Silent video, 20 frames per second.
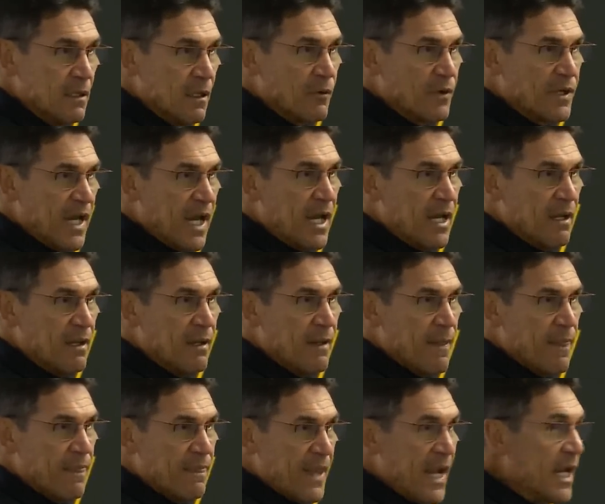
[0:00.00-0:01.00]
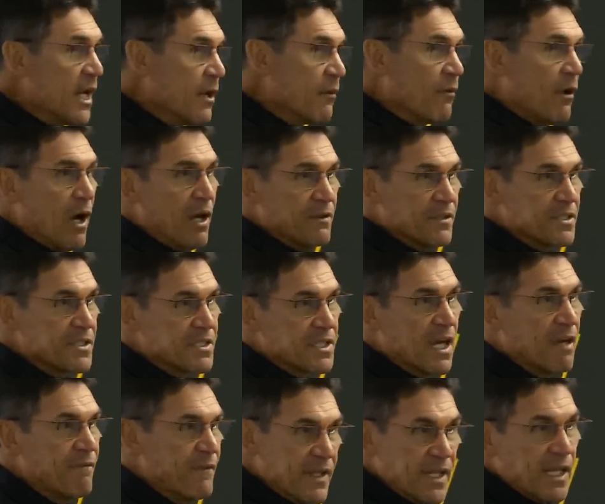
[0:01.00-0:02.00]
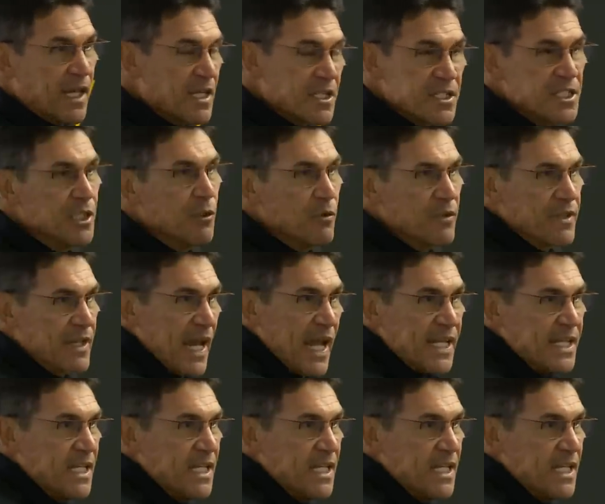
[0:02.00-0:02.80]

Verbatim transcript: Okay. They hear all the stuff and they got to deal with it.